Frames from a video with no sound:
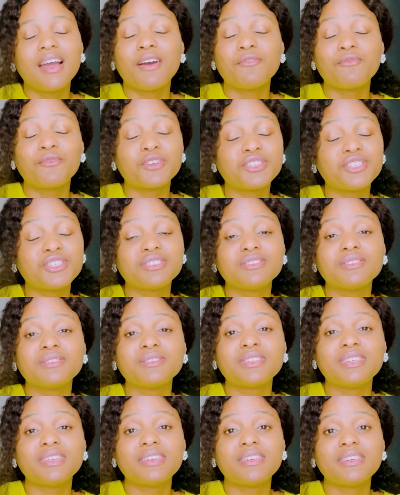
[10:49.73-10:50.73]

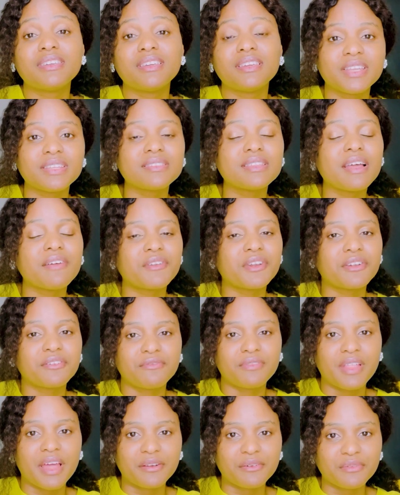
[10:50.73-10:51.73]
unfortunately, it's not very
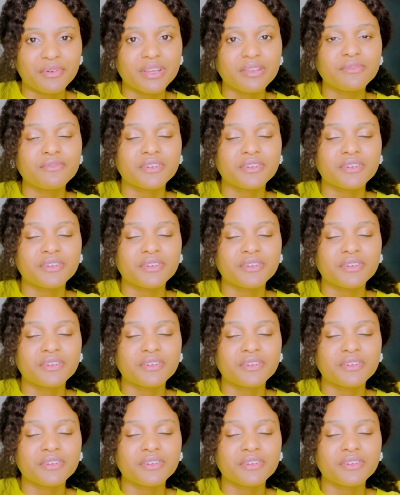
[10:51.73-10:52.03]
flattering